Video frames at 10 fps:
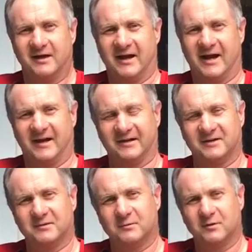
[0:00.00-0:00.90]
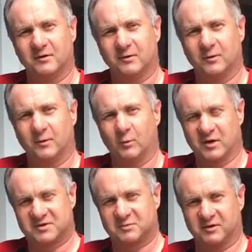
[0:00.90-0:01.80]
and
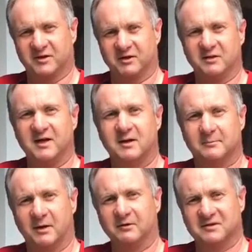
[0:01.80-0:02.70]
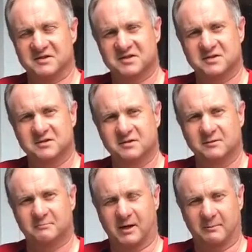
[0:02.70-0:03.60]
what's really unique about this
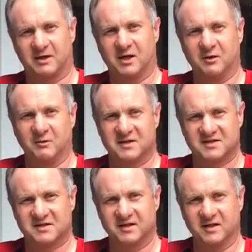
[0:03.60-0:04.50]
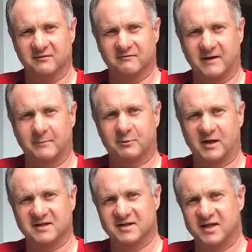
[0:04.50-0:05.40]
barbecue is the
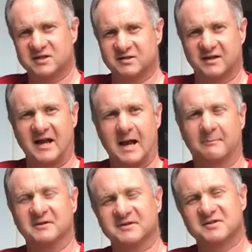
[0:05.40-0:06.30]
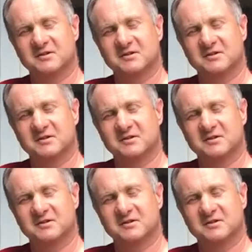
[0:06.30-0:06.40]
vaporization that happens